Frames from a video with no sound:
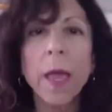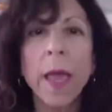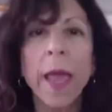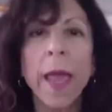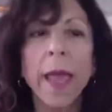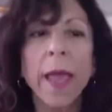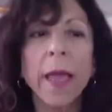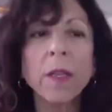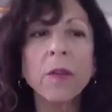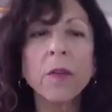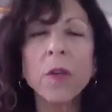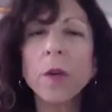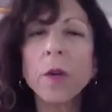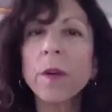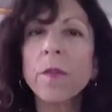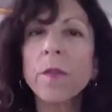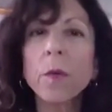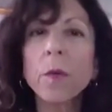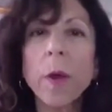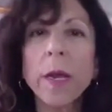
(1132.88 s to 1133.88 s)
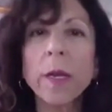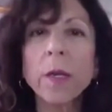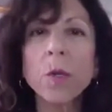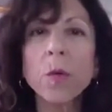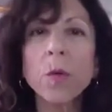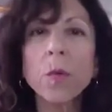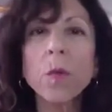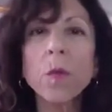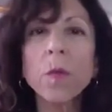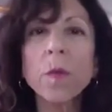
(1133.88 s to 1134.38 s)
and you don't have the right
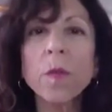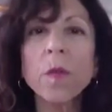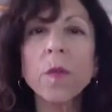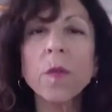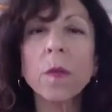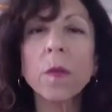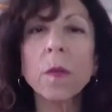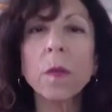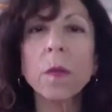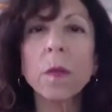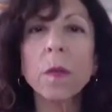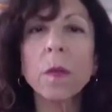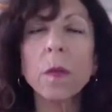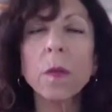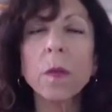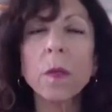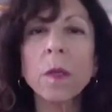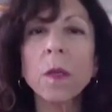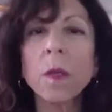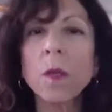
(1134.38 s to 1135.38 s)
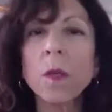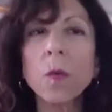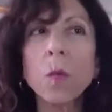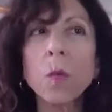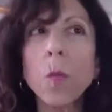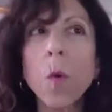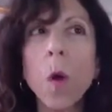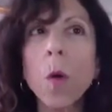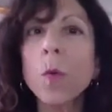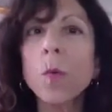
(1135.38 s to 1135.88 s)
tools, you
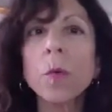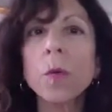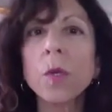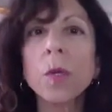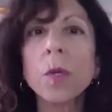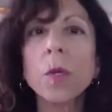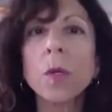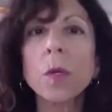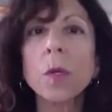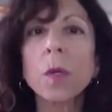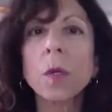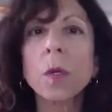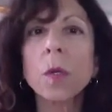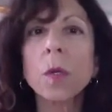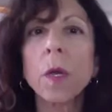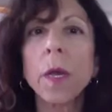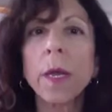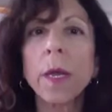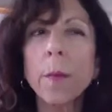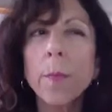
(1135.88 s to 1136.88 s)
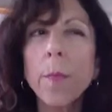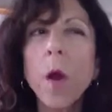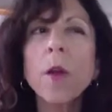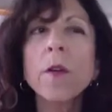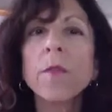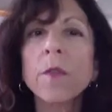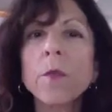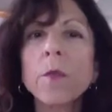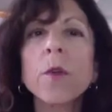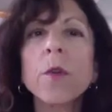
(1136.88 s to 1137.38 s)
won't, and a part
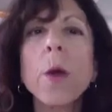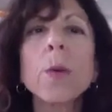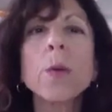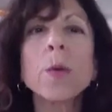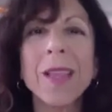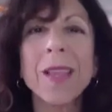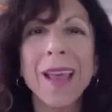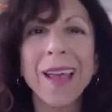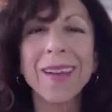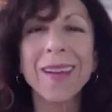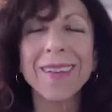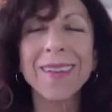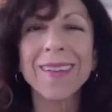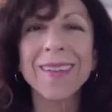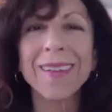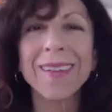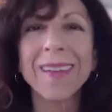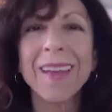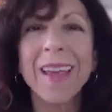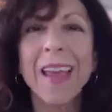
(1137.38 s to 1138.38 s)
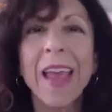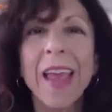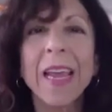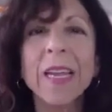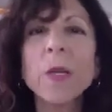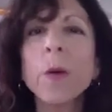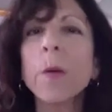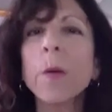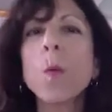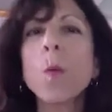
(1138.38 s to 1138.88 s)
of you knows that.
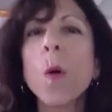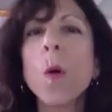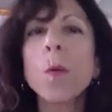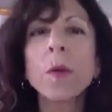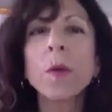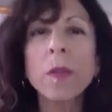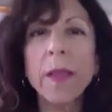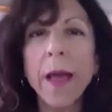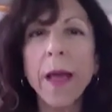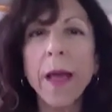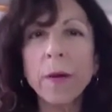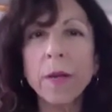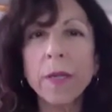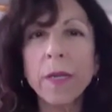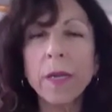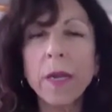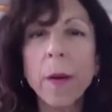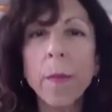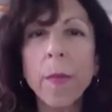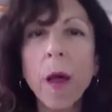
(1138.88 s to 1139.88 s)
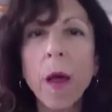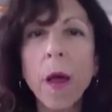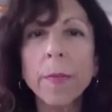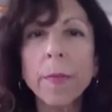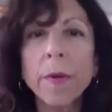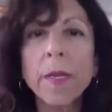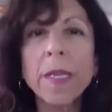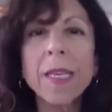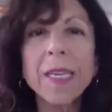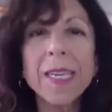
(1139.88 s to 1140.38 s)
And so it won't allow it to come up
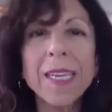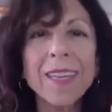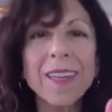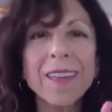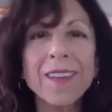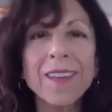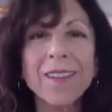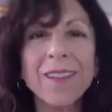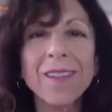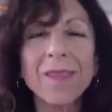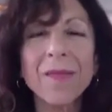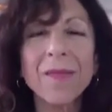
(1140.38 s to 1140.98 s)
until